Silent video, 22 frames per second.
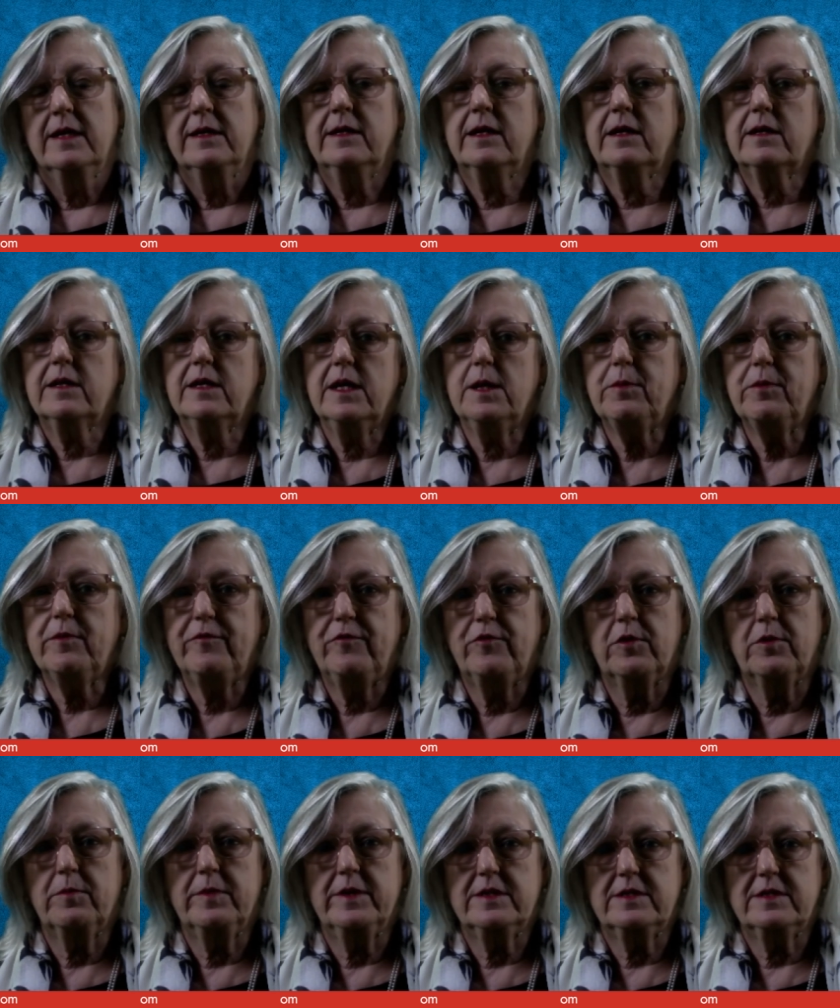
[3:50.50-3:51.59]
Now, key
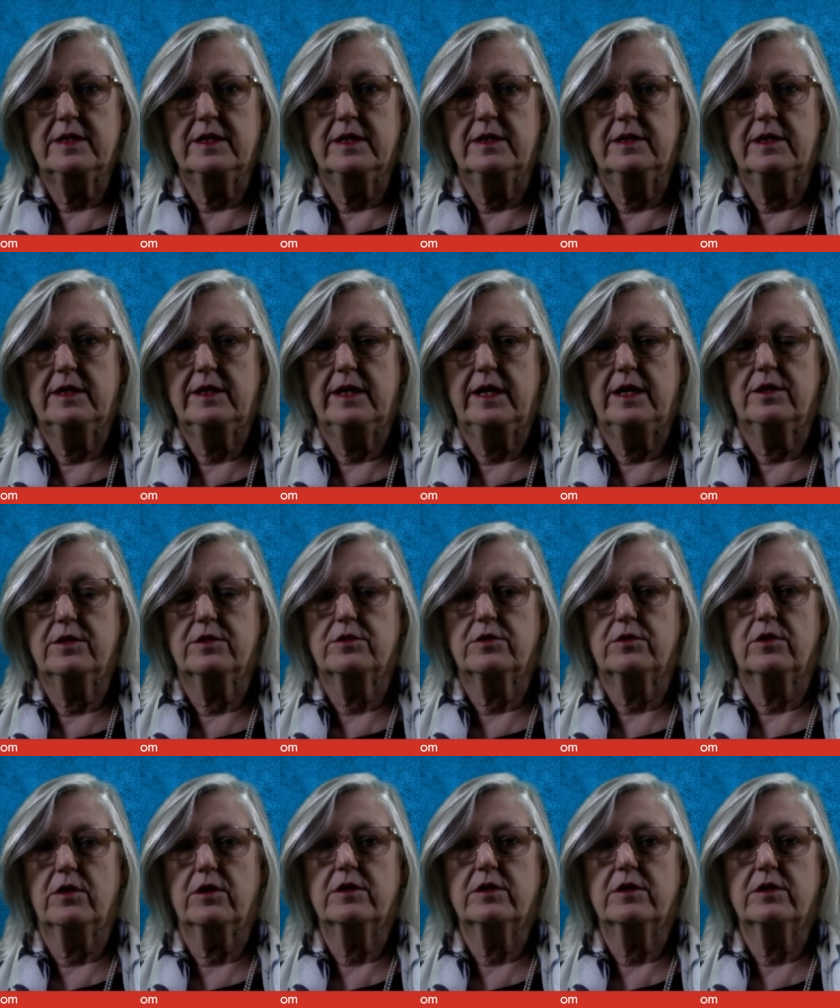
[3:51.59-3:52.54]
performance indicators